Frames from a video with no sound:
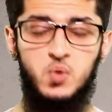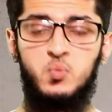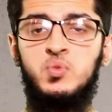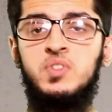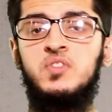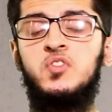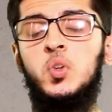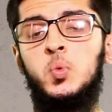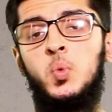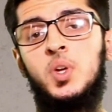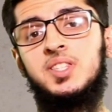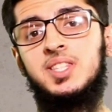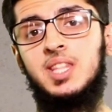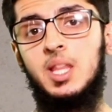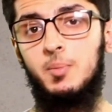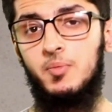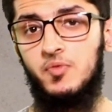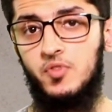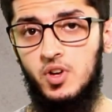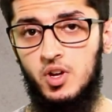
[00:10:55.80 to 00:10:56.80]
We've gone one
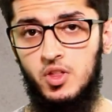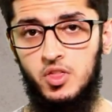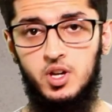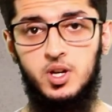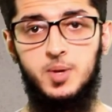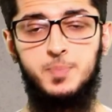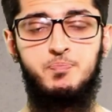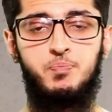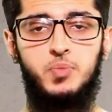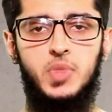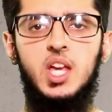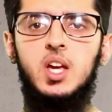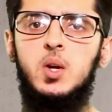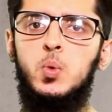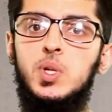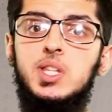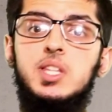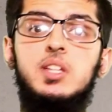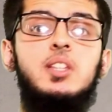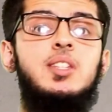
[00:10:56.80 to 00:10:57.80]
step further.
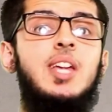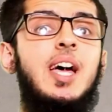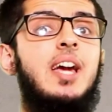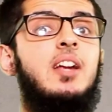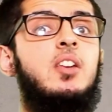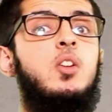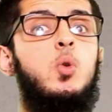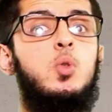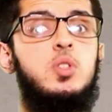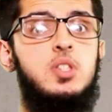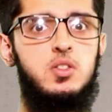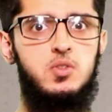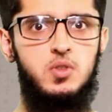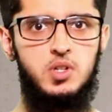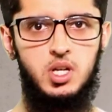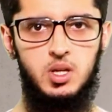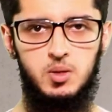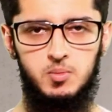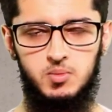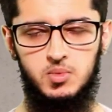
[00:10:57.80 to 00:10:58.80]
We did a diagnosis
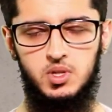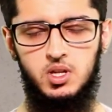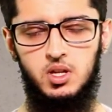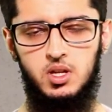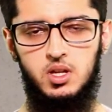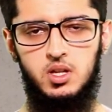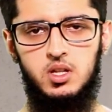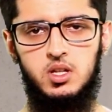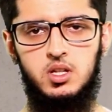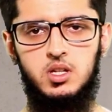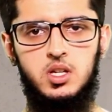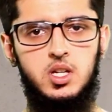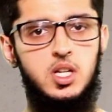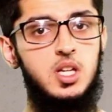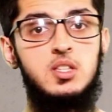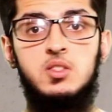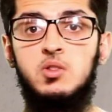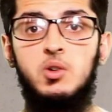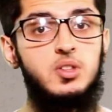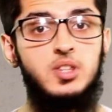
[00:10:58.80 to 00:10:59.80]
on him.
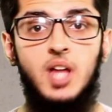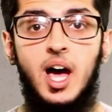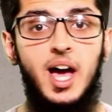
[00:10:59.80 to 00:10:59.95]
He's not